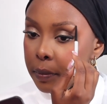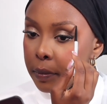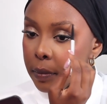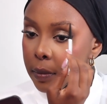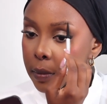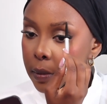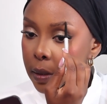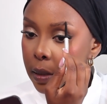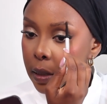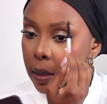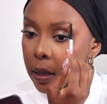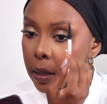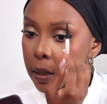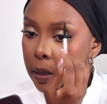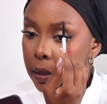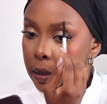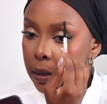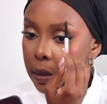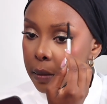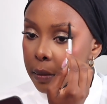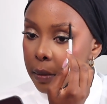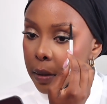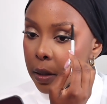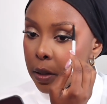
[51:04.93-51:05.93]
And
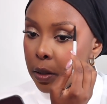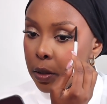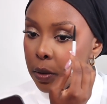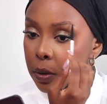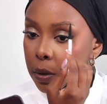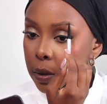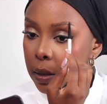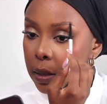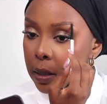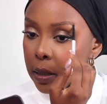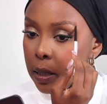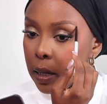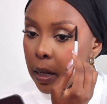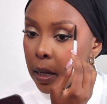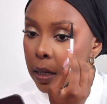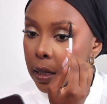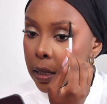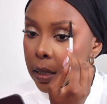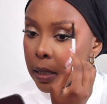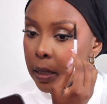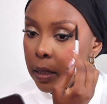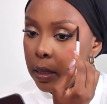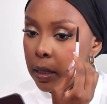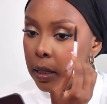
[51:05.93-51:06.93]
then make sure the tail
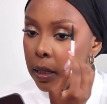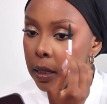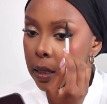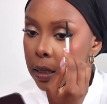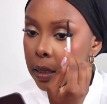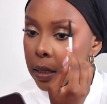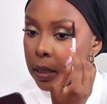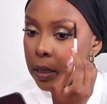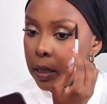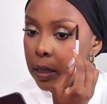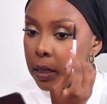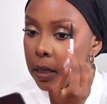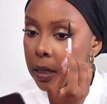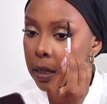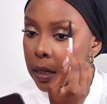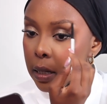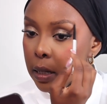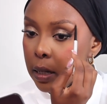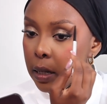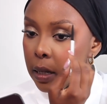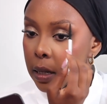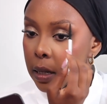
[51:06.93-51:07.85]
is neat.